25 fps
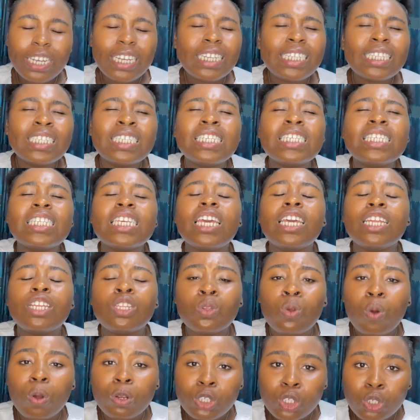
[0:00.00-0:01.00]
It is a
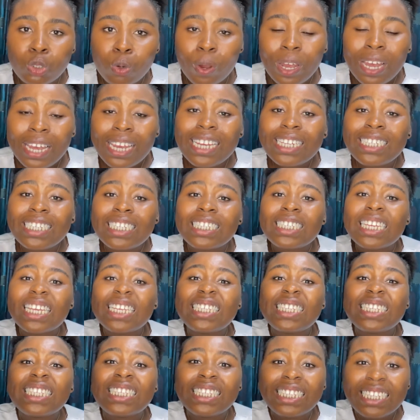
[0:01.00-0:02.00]
torture. It is a
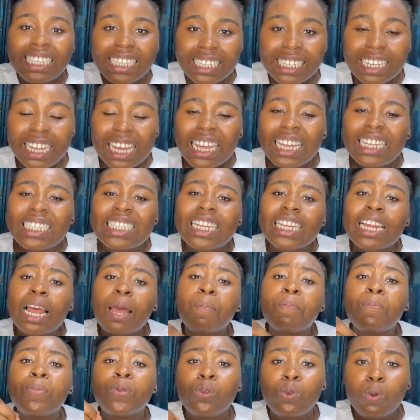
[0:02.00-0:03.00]
sin. It is an
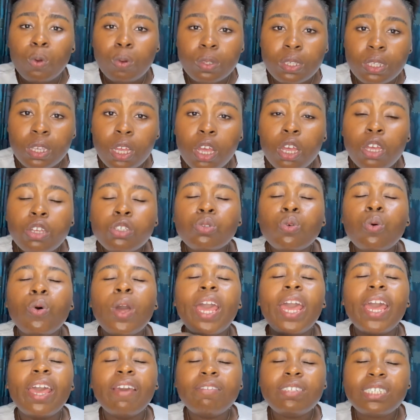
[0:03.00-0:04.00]
abuse. So
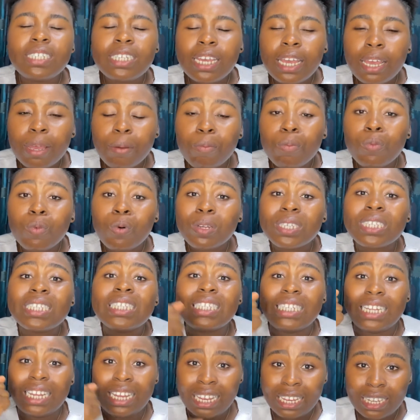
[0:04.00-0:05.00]
FGM must
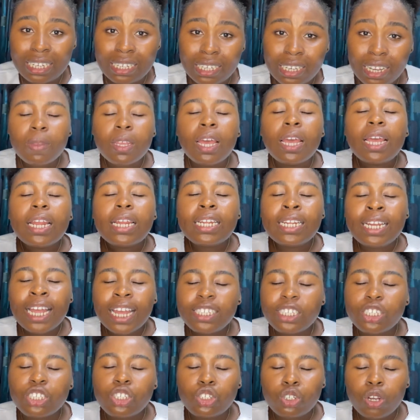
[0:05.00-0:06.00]
end.
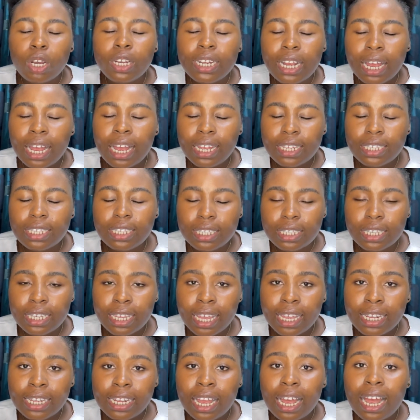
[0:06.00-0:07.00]
Let's join our hands
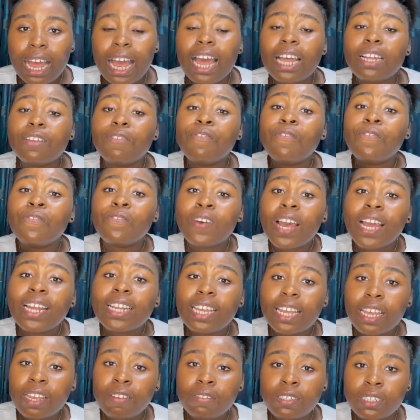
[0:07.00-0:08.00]
together and
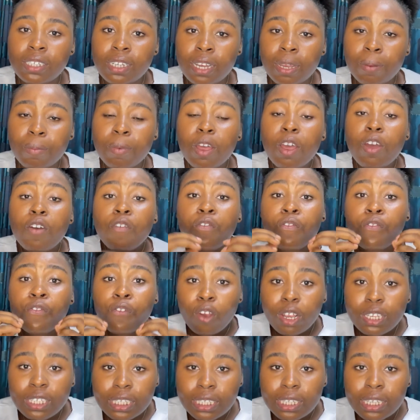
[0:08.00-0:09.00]
fight FGM.
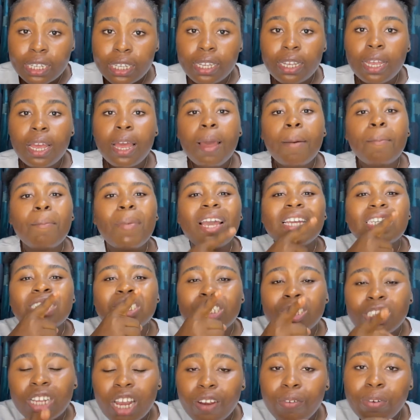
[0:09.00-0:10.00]
Firstly, by
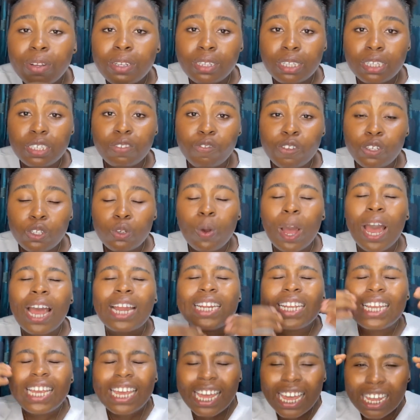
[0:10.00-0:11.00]
sharing this video
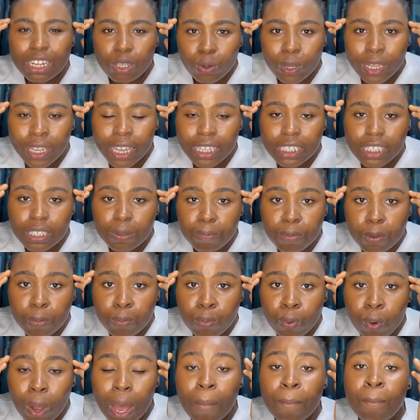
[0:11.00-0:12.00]
and educating
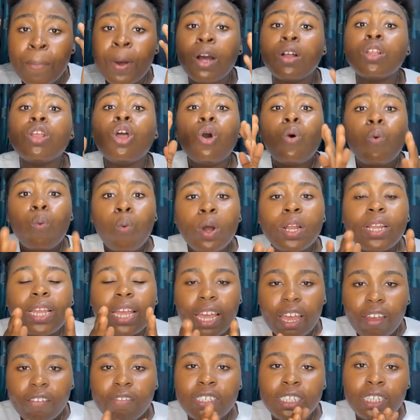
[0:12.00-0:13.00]
people about
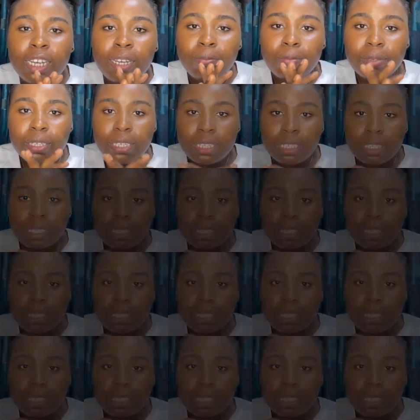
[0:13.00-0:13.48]
what FGM is.